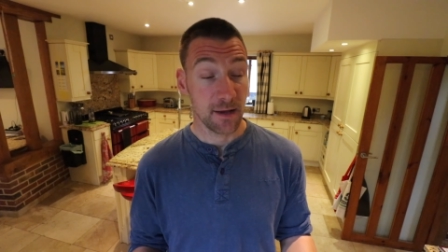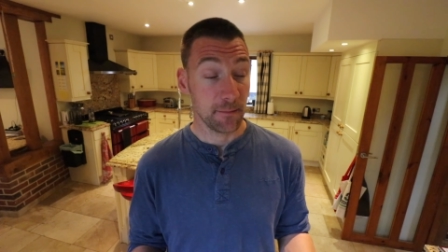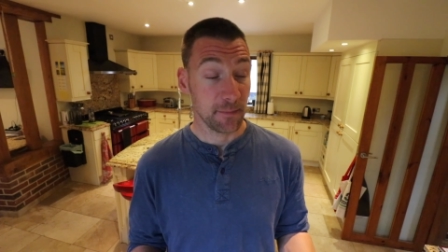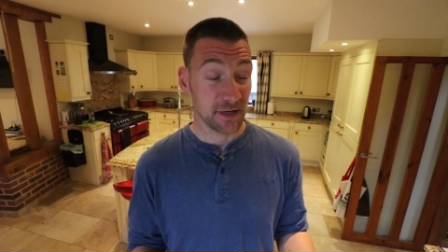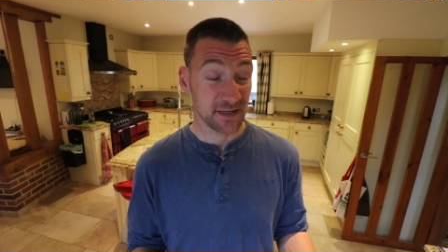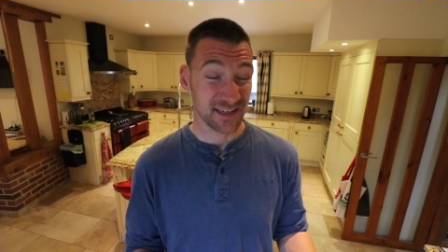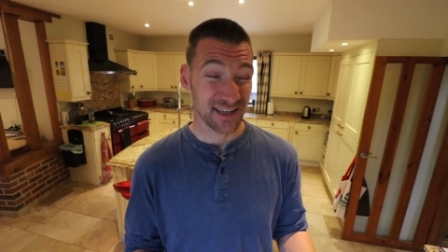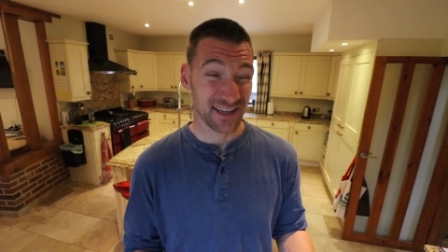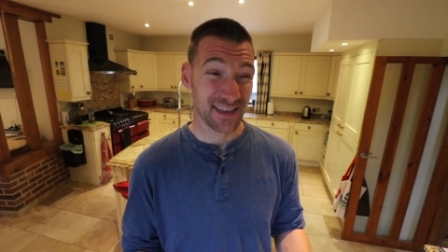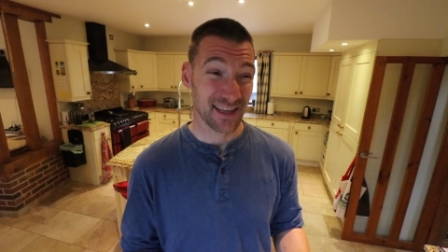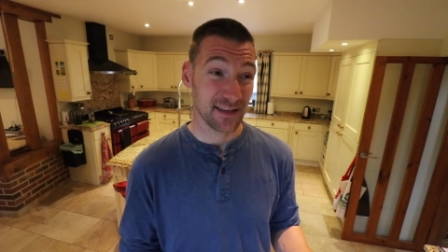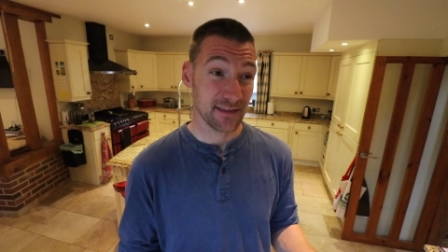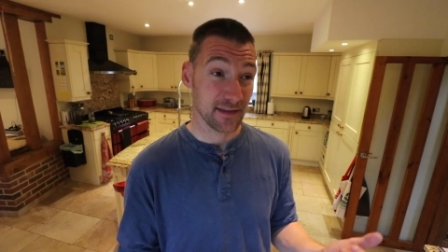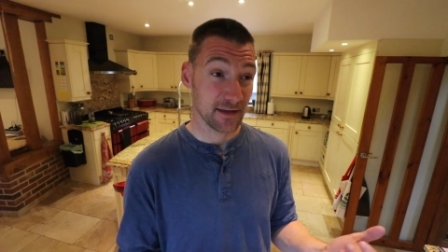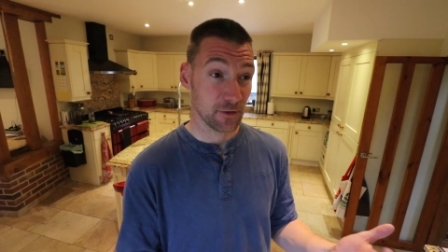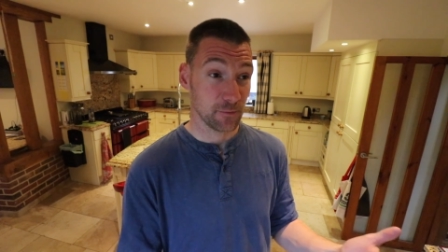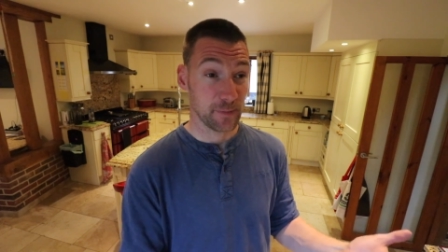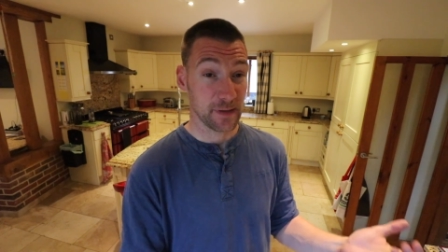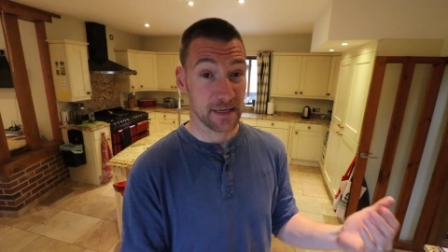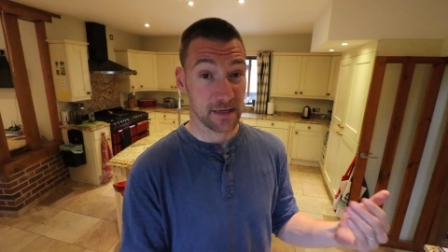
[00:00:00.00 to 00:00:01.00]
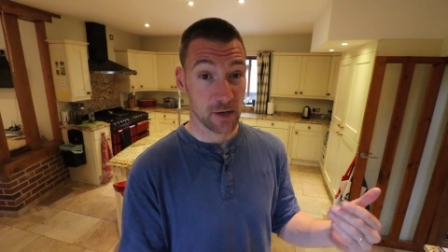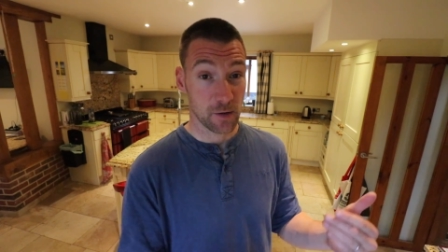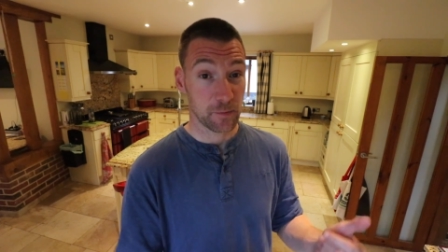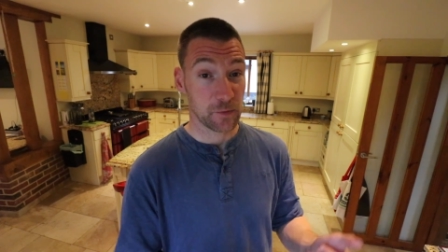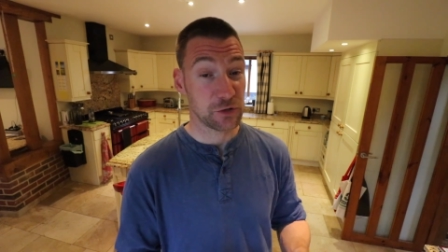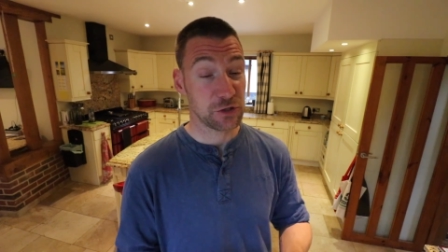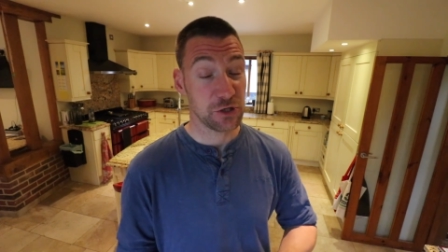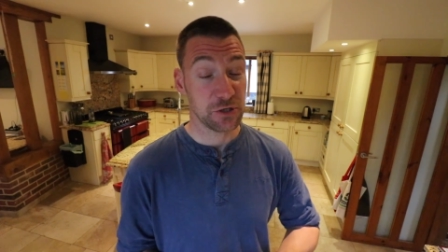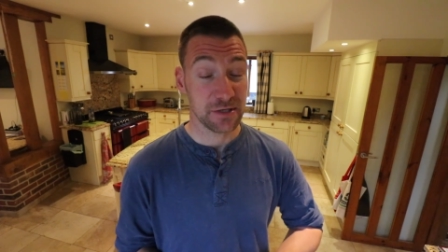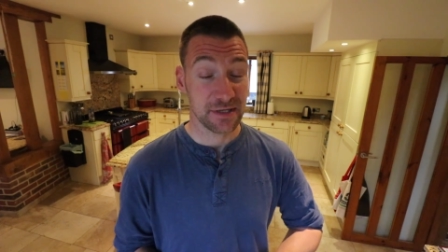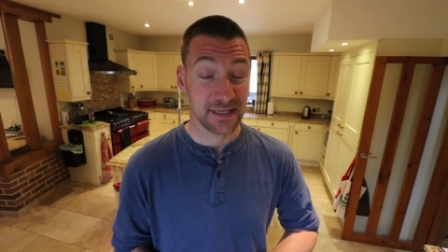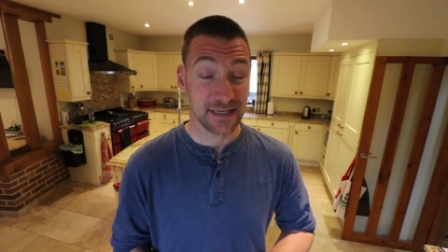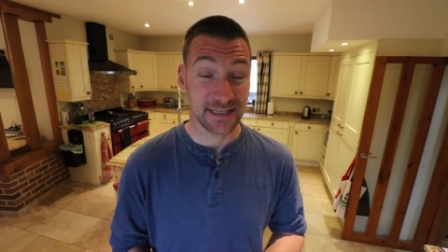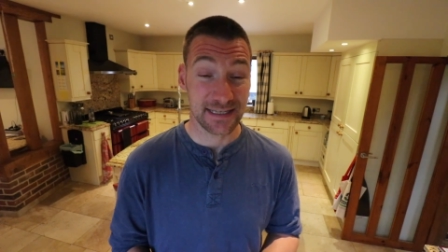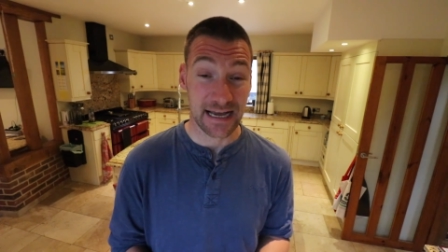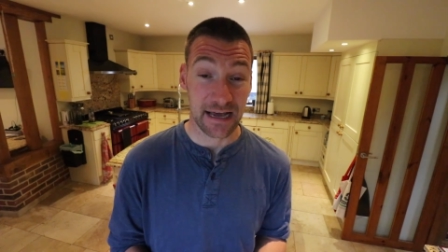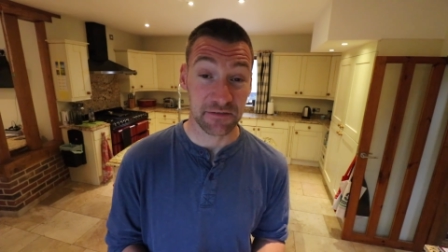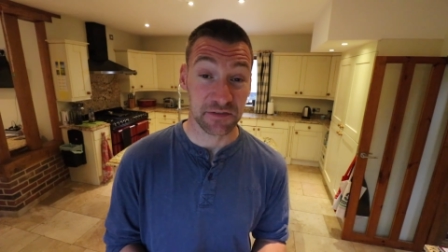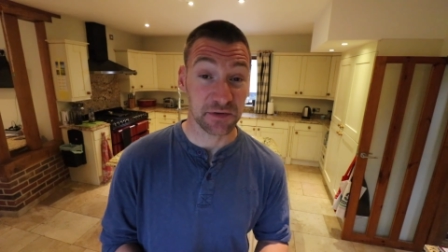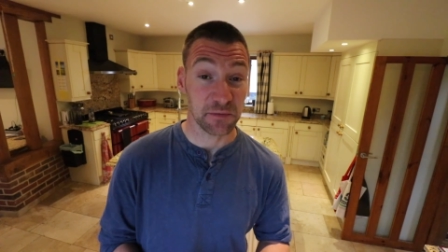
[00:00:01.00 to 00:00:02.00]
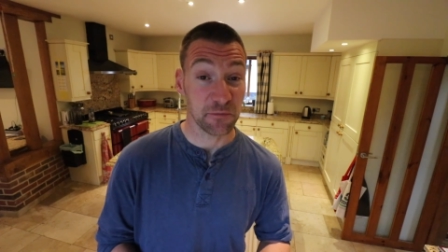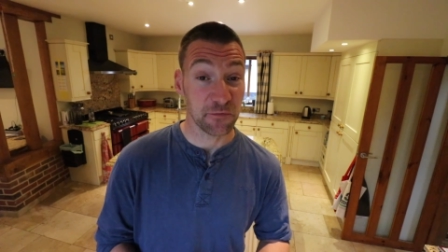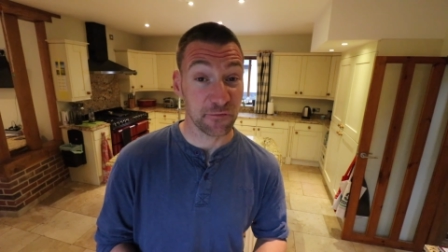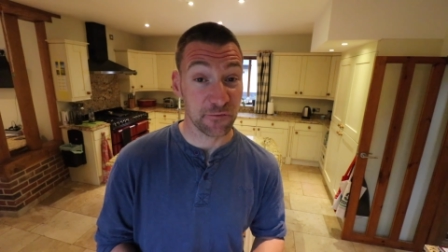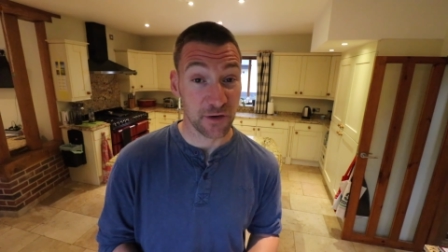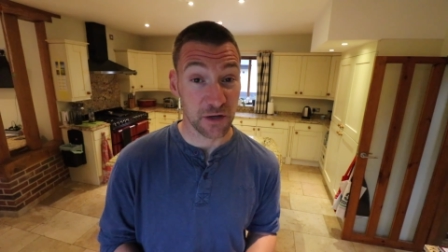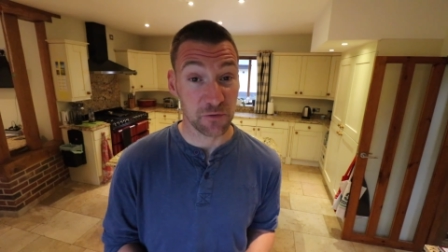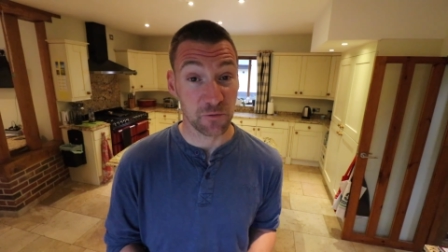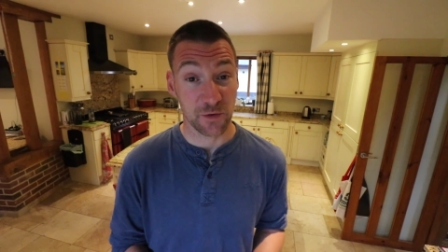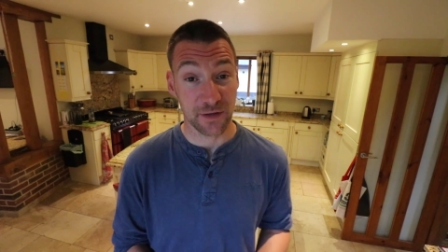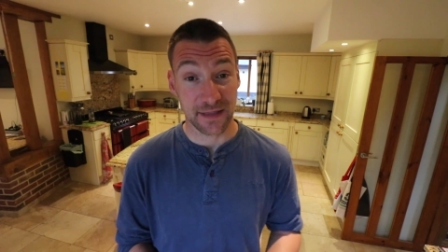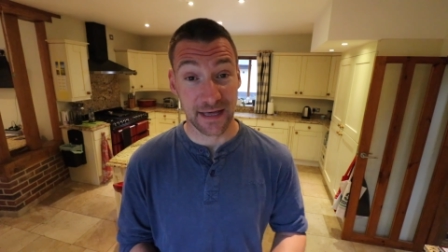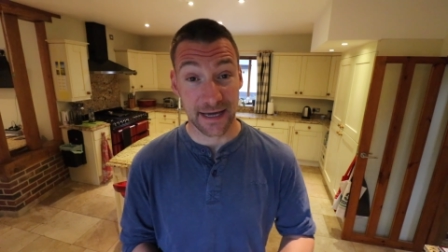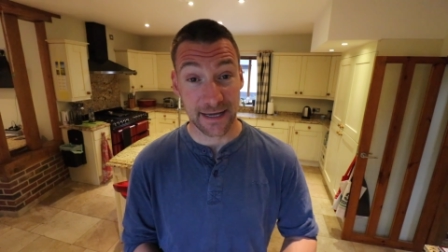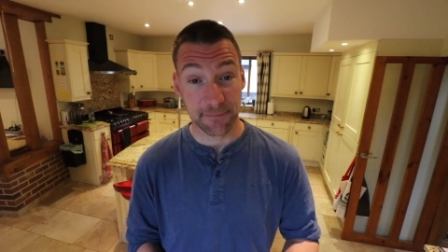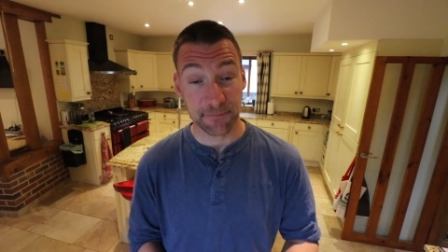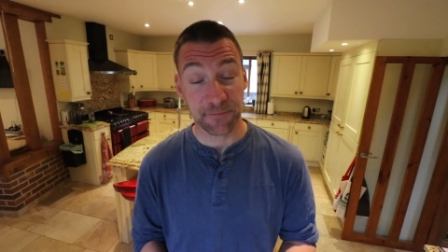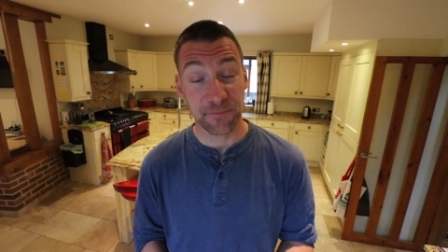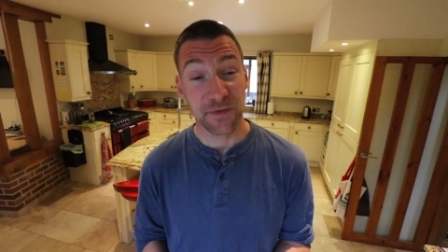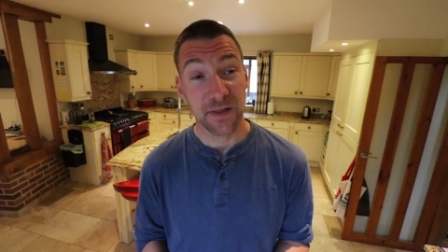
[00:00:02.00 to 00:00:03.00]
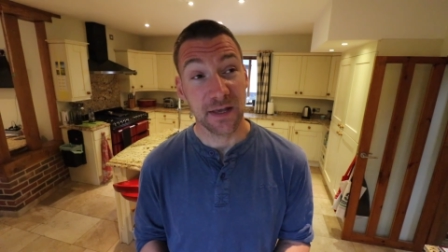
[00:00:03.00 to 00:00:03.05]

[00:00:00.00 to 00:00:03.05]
because I think there'll be opportunities to have some fun with that.